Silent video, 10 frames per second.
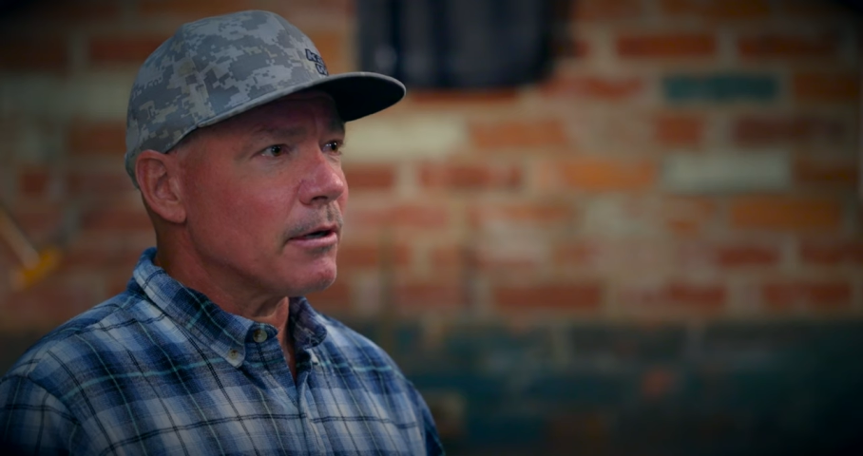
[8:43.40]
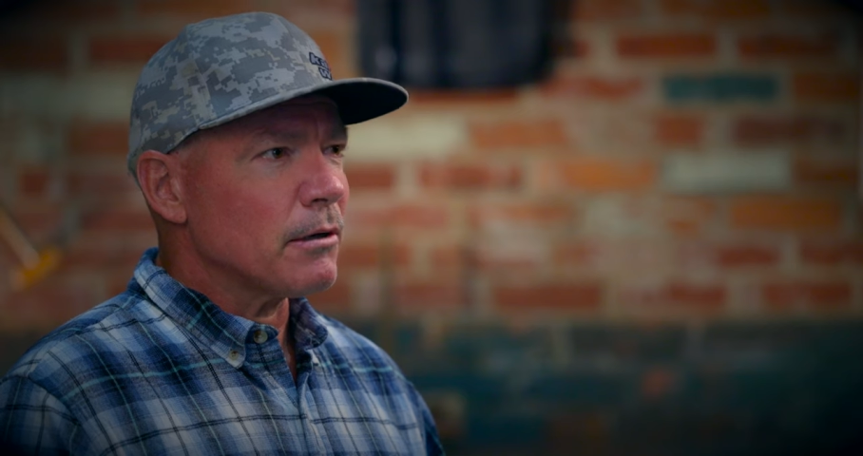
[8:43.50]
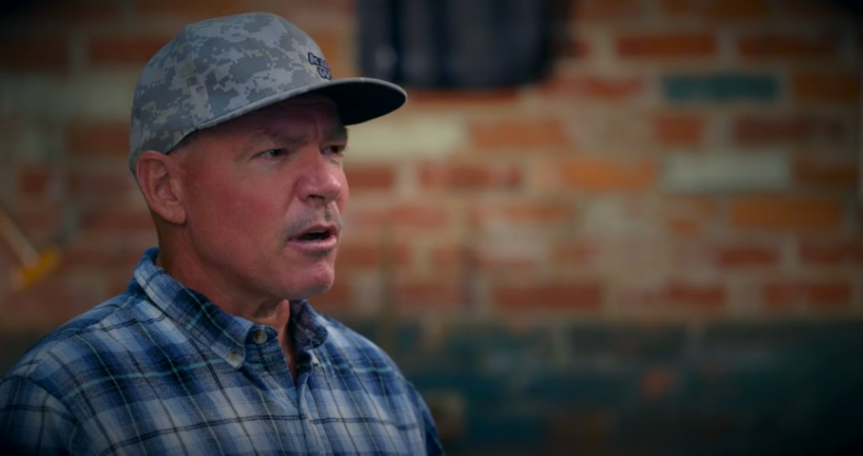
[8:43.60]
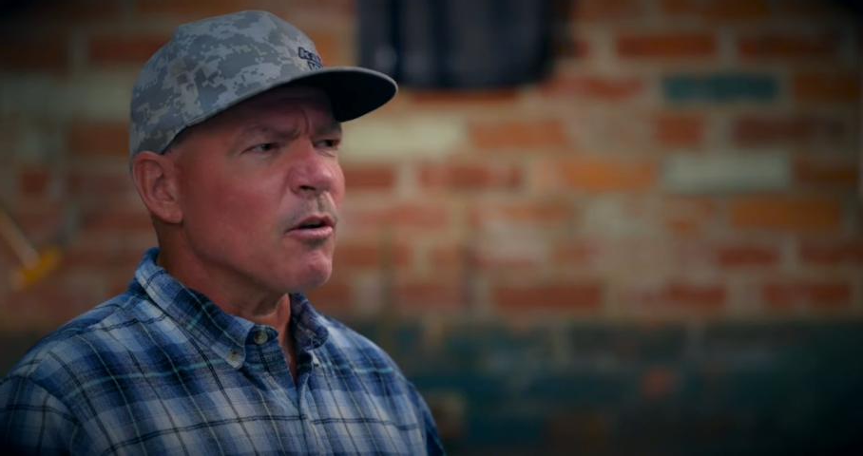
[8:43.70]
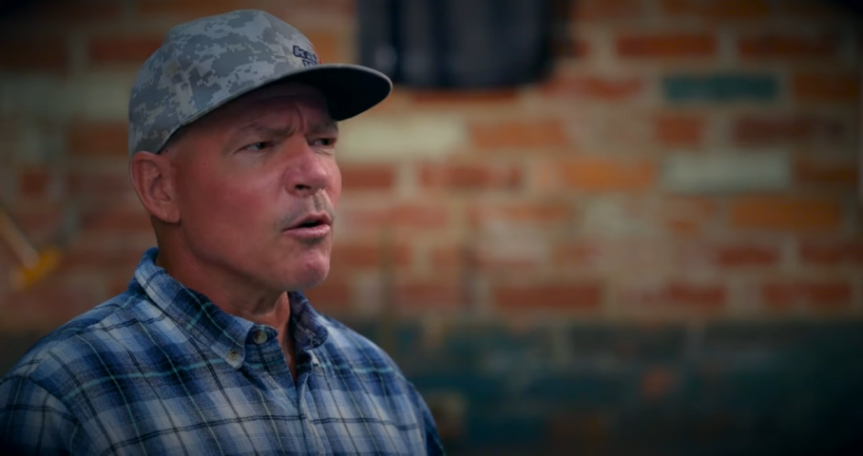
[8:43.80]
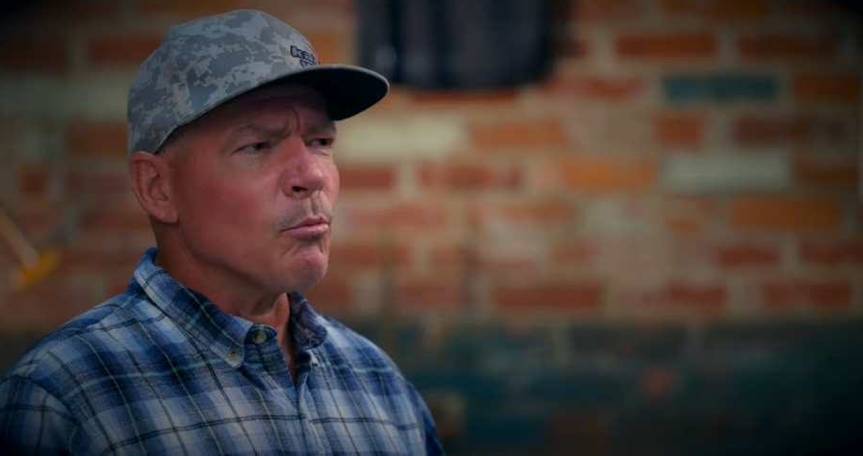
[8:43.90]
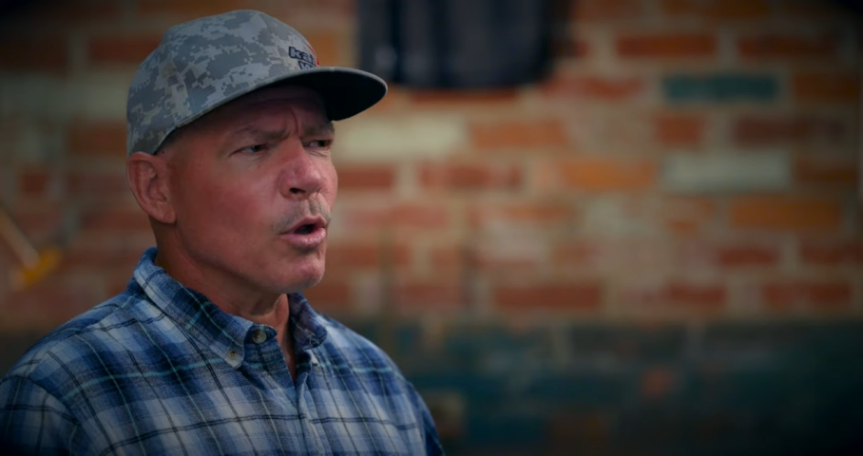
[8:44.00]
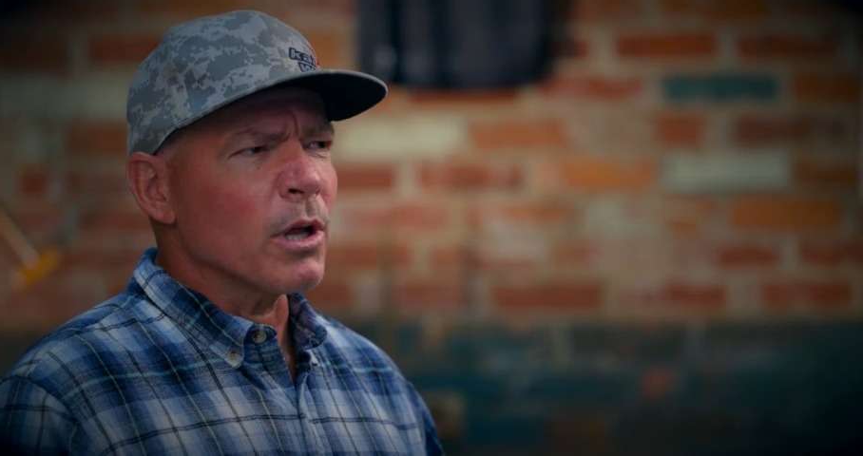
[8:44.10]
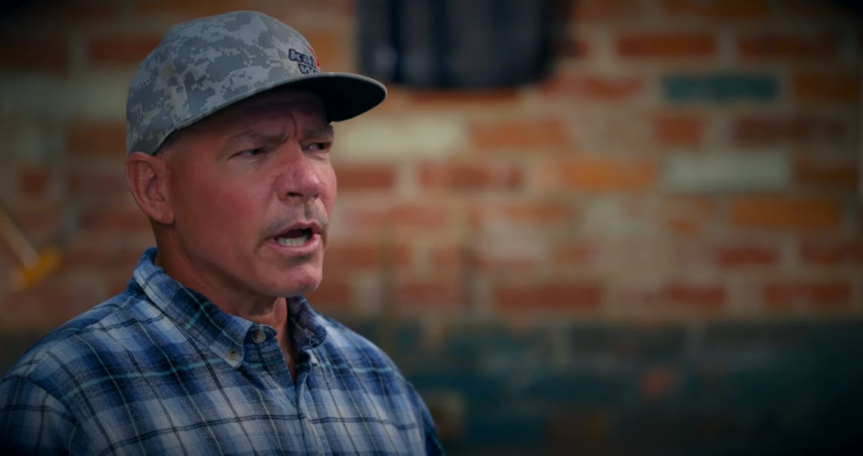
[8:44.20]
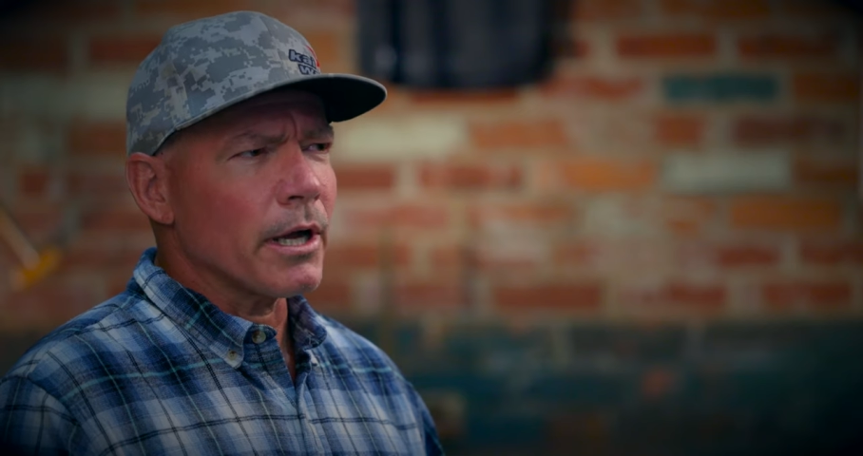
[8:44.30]
I'll, I'll go to
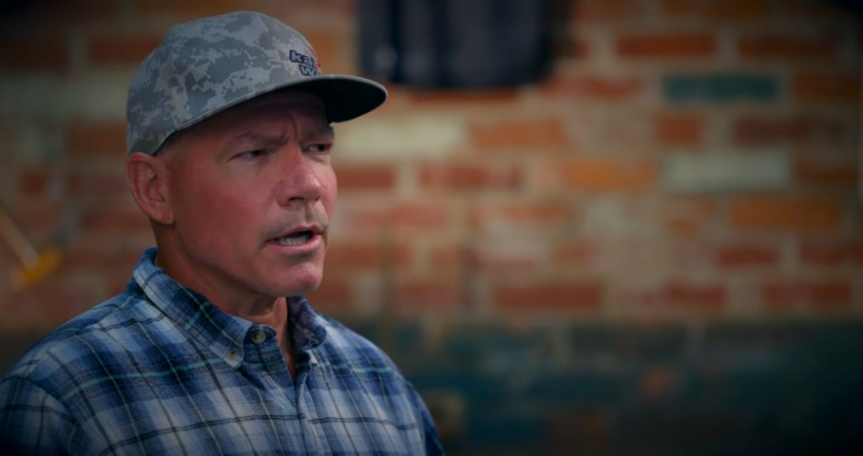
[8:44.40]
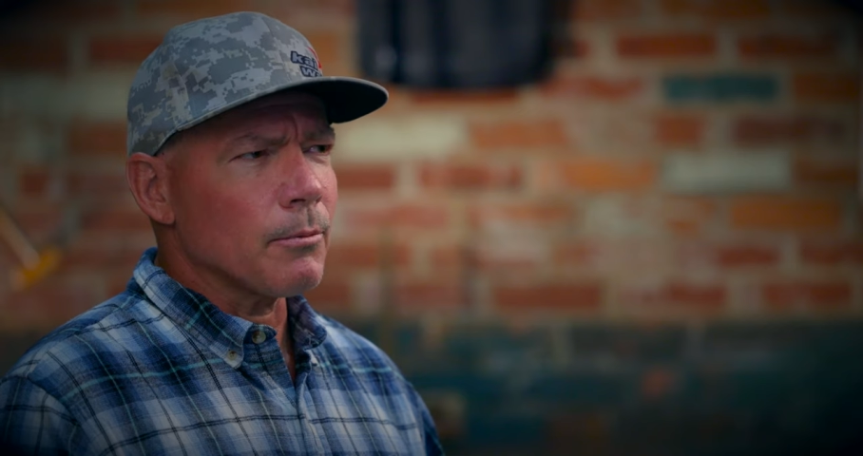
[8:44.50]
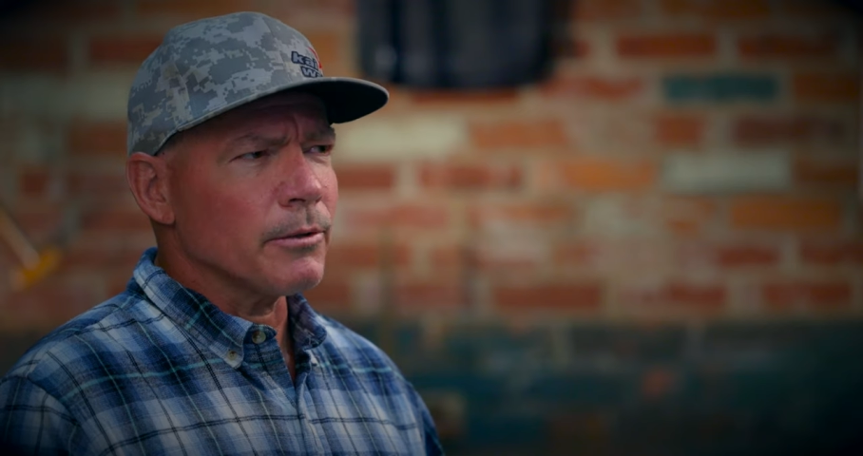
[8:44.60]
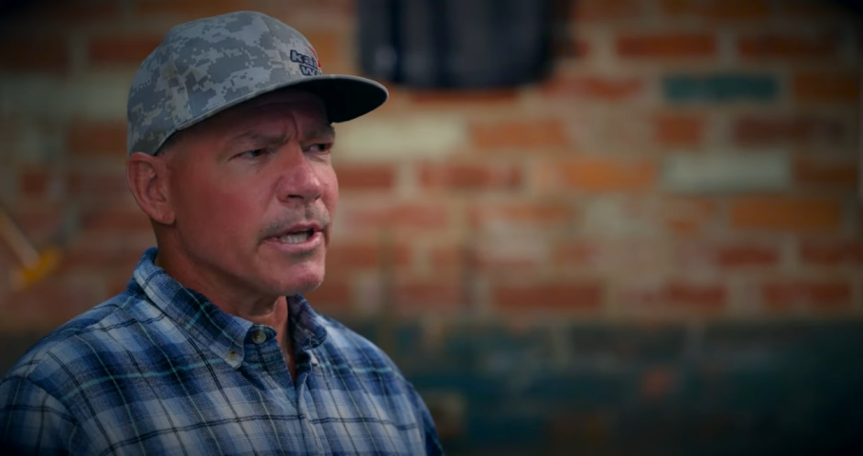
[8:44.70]
Molokai a couple